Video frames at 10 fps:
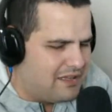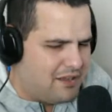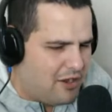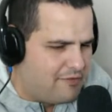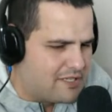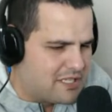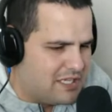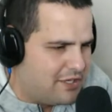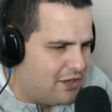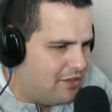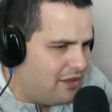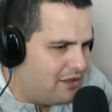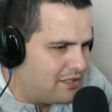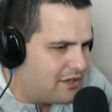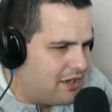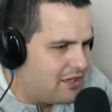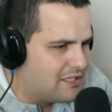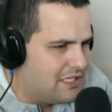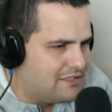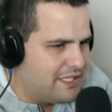obviously you know the the Glock
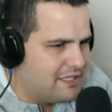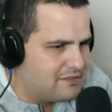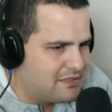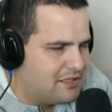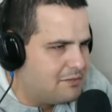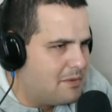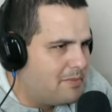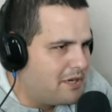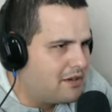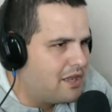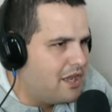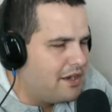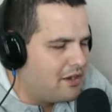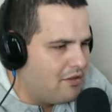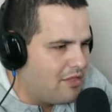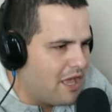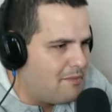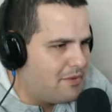19 is a little bit bigger gun and all that,